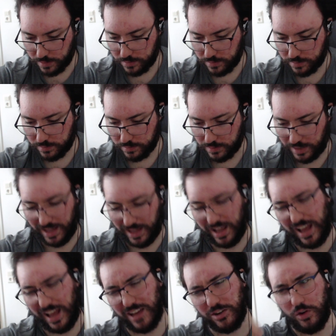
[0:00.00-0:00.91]

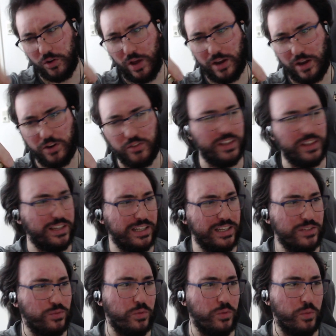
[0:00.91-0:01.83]
I don't know. I don't think
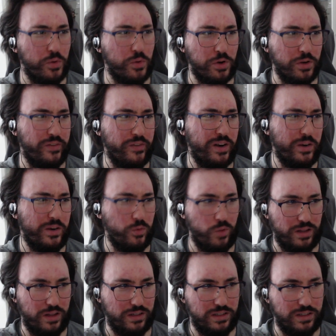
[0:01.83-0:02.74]
this would work very
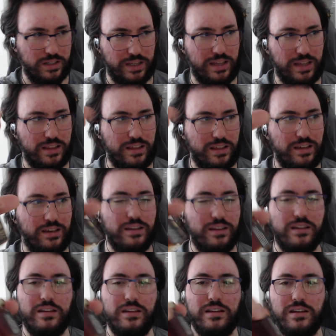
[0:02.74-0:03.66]
well in tea. I think
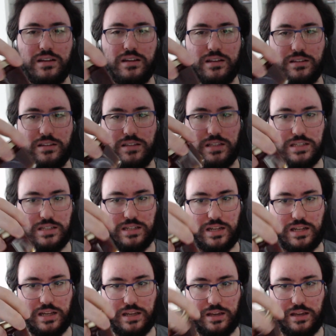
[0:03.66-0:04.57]
this is
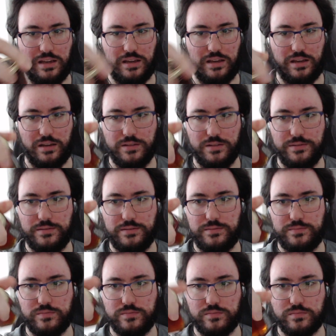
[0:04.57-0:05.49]
like a
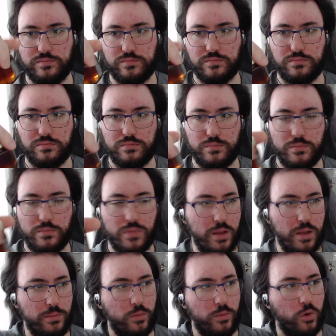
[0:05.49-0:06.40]

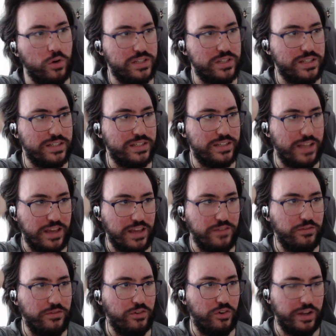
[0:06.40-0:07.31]
more
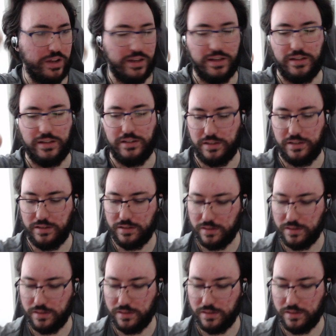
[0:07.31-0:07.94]
savory honey.